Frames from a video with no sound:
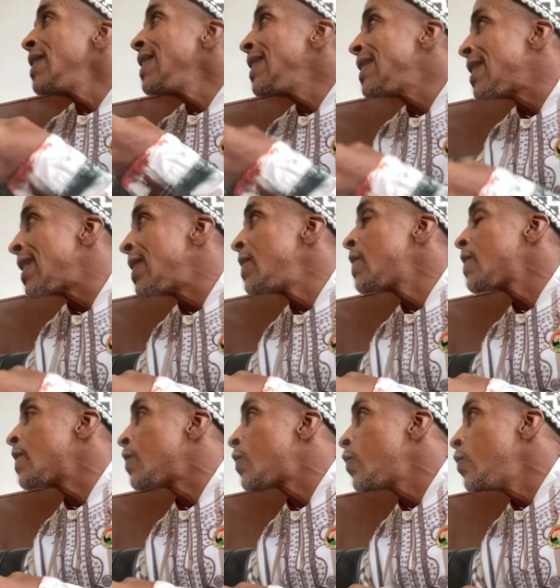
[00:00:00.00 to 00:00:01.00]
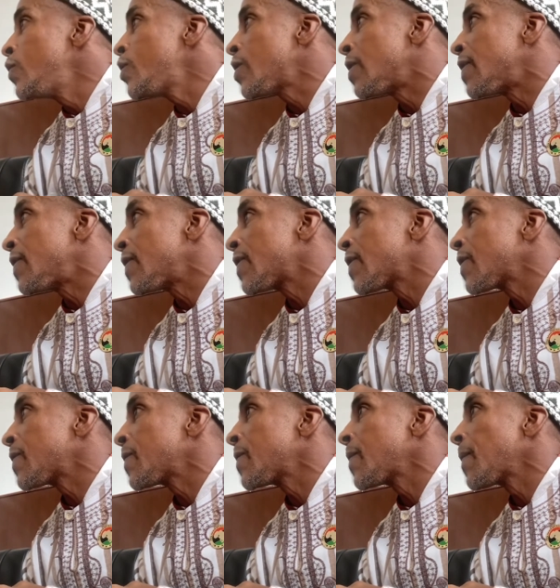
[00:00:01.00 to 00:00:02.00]
need institutions
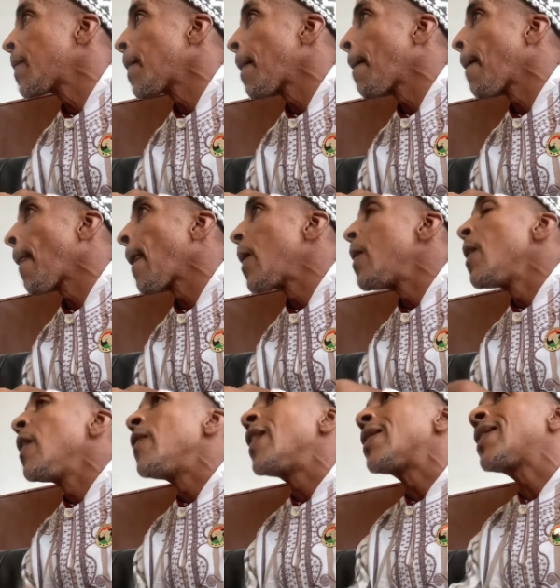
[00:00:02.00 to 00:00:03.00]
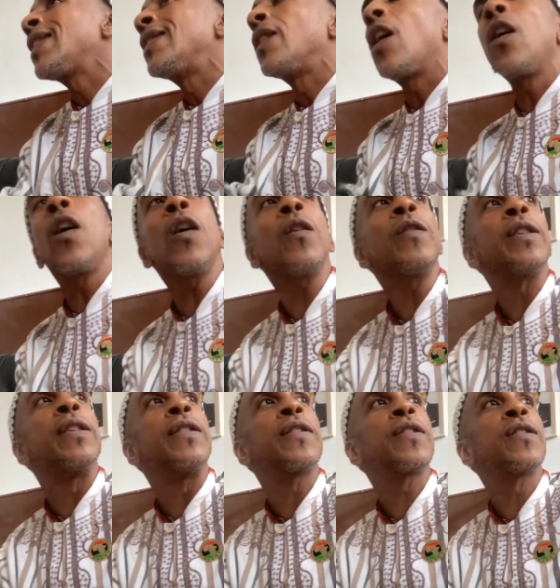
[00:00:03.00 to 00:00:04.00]
that can
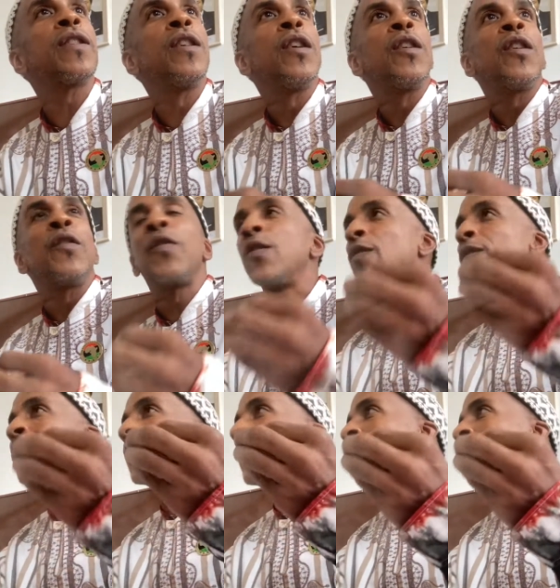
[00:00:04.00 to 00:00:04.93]
harness those,